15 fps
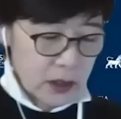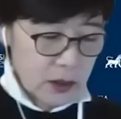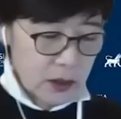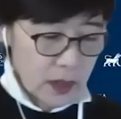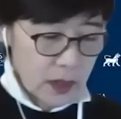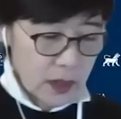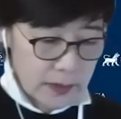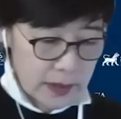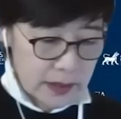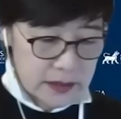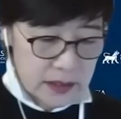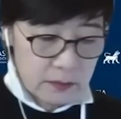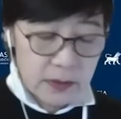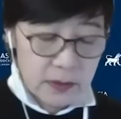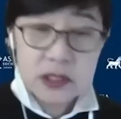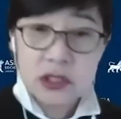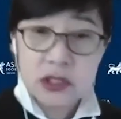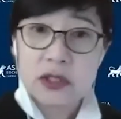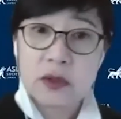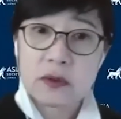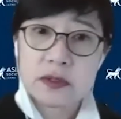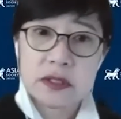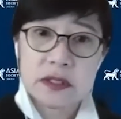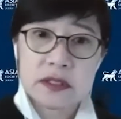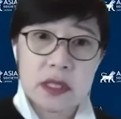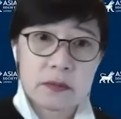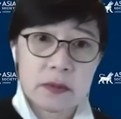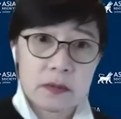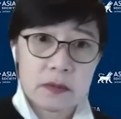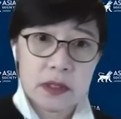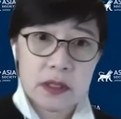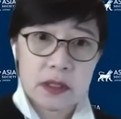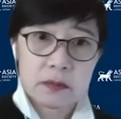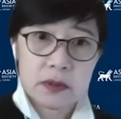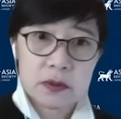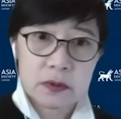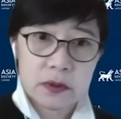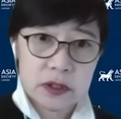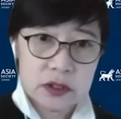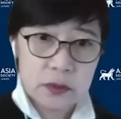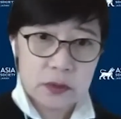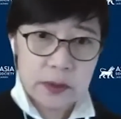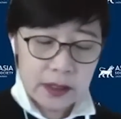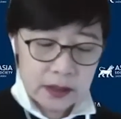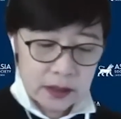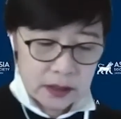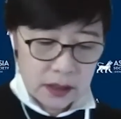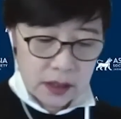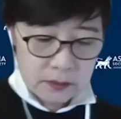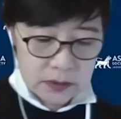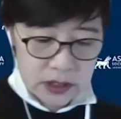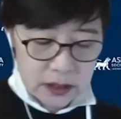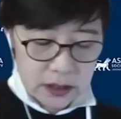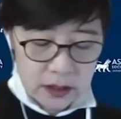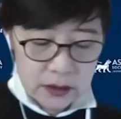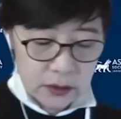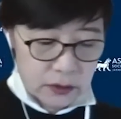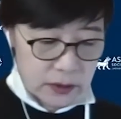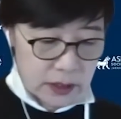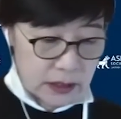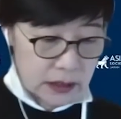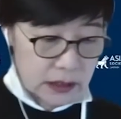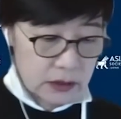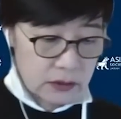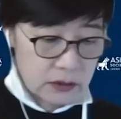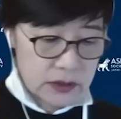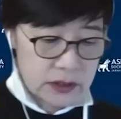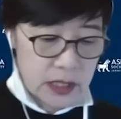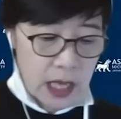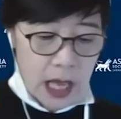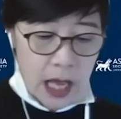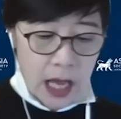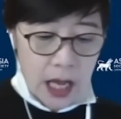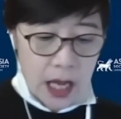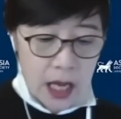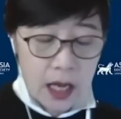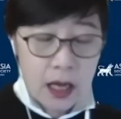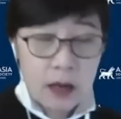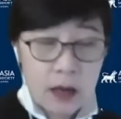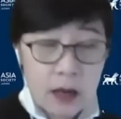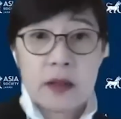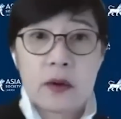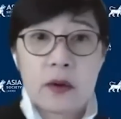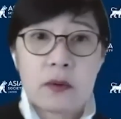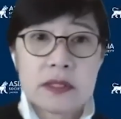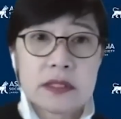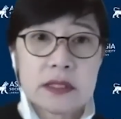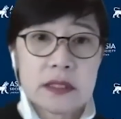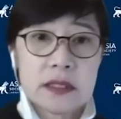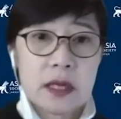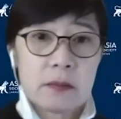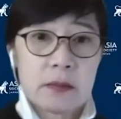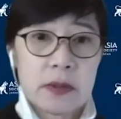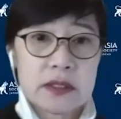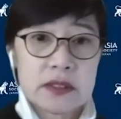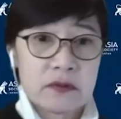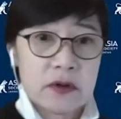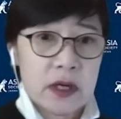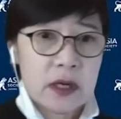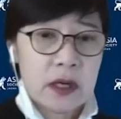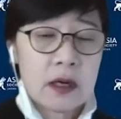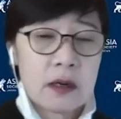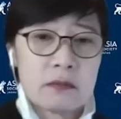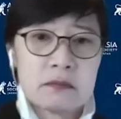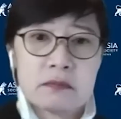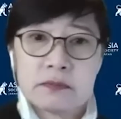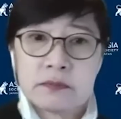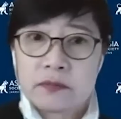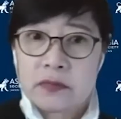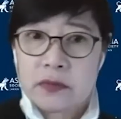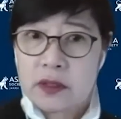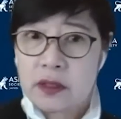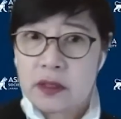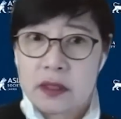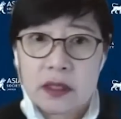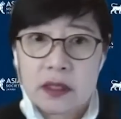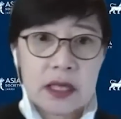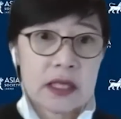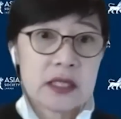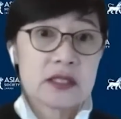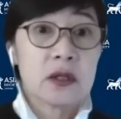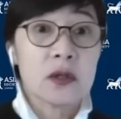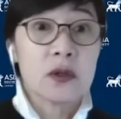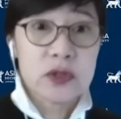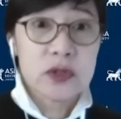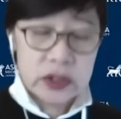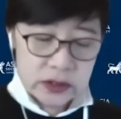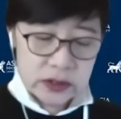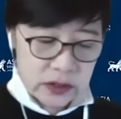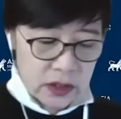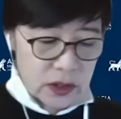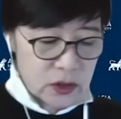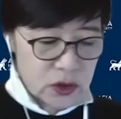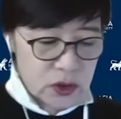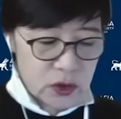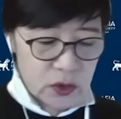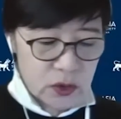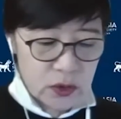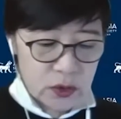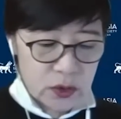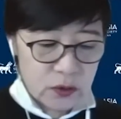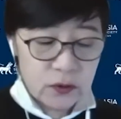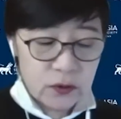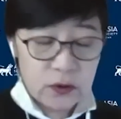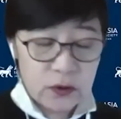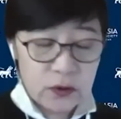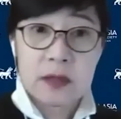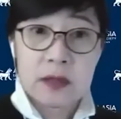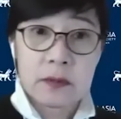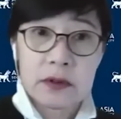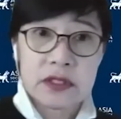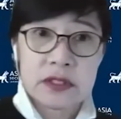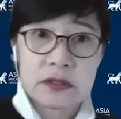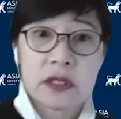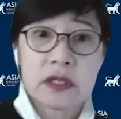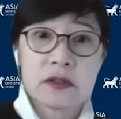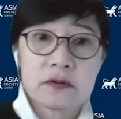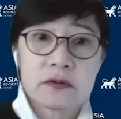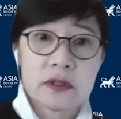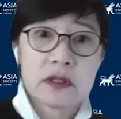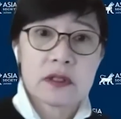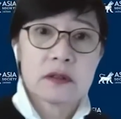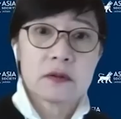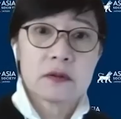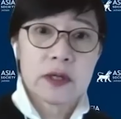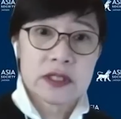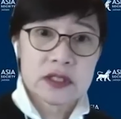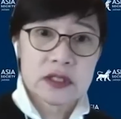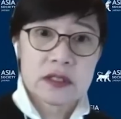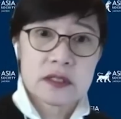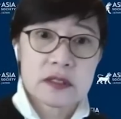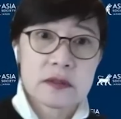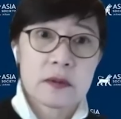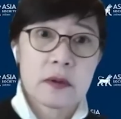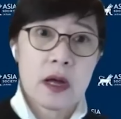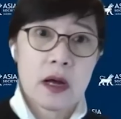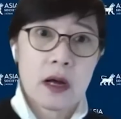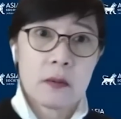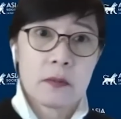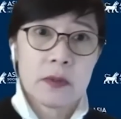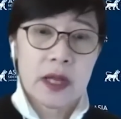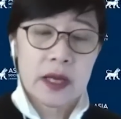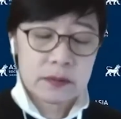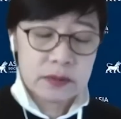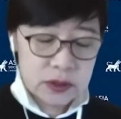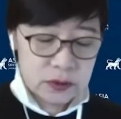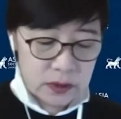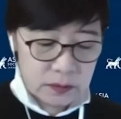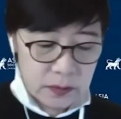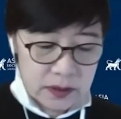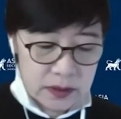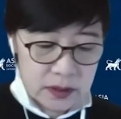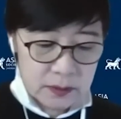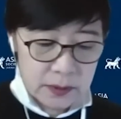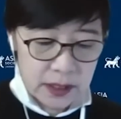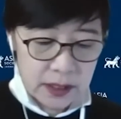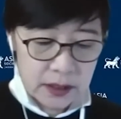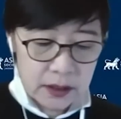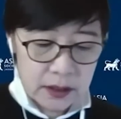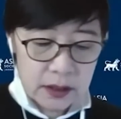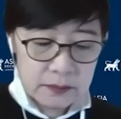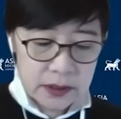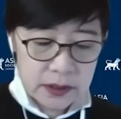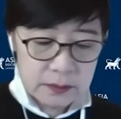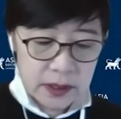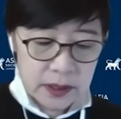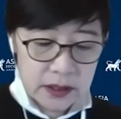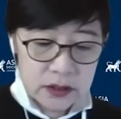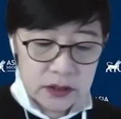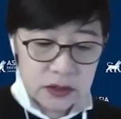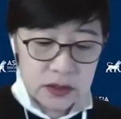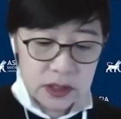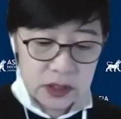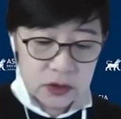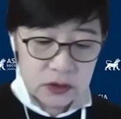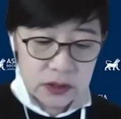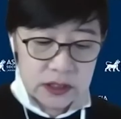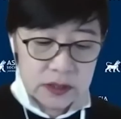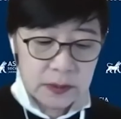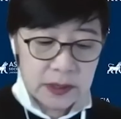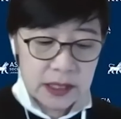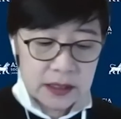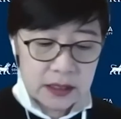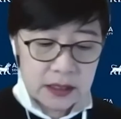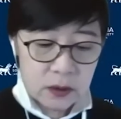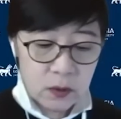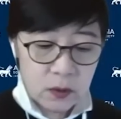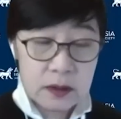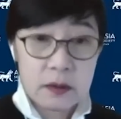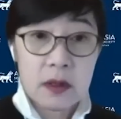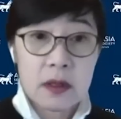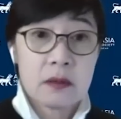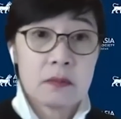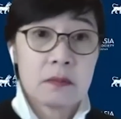you. As I mentioned, there was a summit meeting between Japan and China, Korean leaders, and there wasn't that much of a any solution to the forced labor issue and the difficult questions lying between by the two countries. But I think one